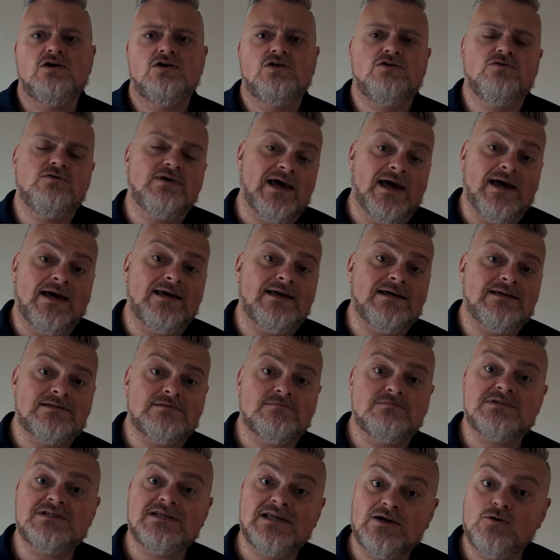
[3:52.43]
You can get
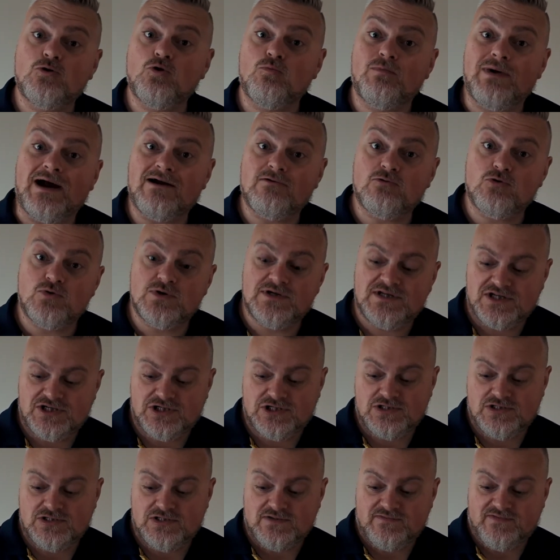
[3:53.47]
some single barrel
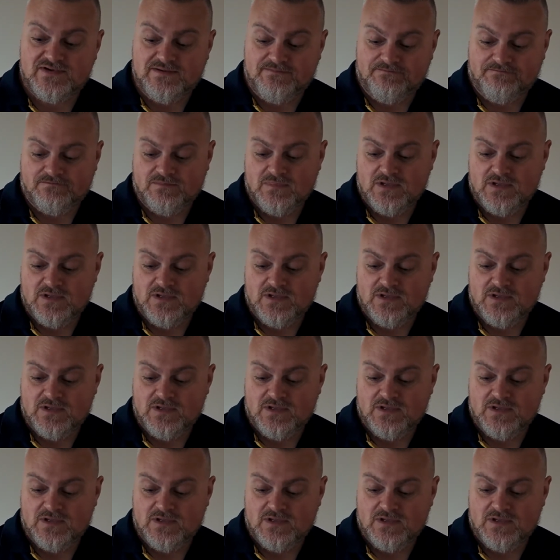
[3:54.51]
editions of it.